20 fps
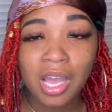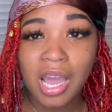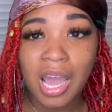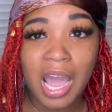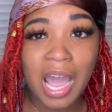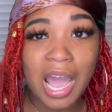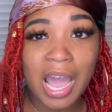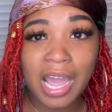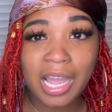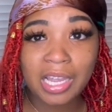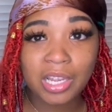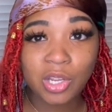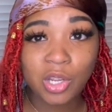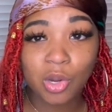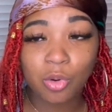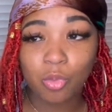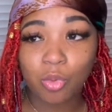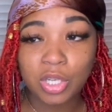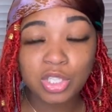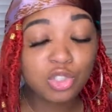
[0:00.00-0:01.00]
I
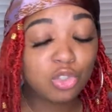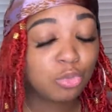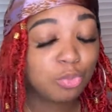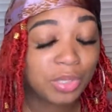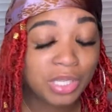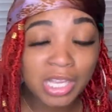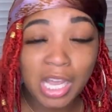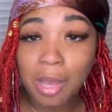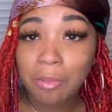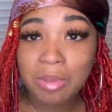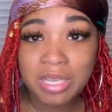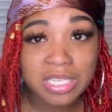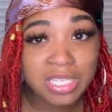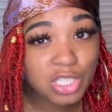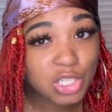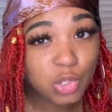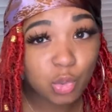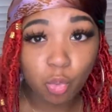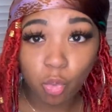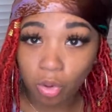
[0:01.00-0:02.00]
want to be a
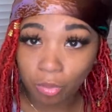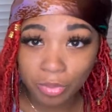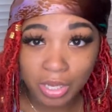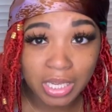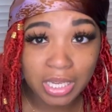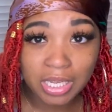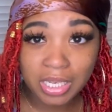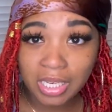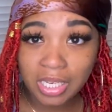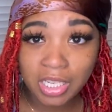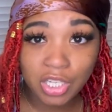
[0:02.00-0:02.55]
businesswoman.